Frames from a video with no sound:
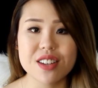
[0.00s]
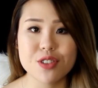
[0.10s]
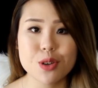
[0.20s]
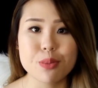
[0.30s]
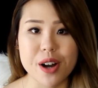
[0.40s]
if
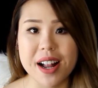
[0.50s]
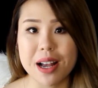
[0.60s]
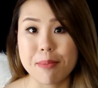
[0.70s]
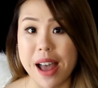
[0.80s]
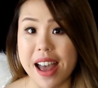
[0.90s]
you bring
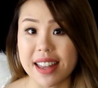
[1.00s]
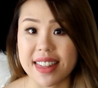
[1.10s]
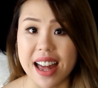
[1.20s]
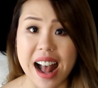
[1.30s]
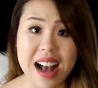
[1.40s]
a bag
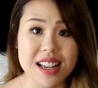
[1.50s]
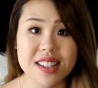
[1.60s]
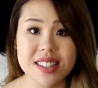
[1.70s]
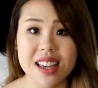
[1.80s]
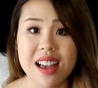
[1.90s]
that
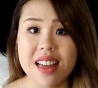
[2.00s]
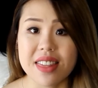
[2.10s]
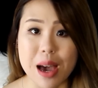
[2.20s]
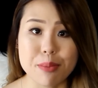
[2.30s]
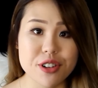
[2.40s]
has
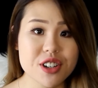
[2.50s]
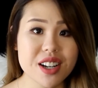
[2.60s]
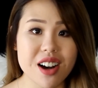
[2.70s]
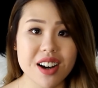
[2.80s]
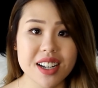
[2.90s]
that
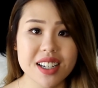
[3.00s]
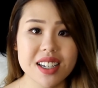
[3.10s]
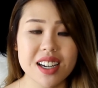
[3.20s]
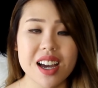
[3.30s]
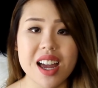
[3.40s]
print on it,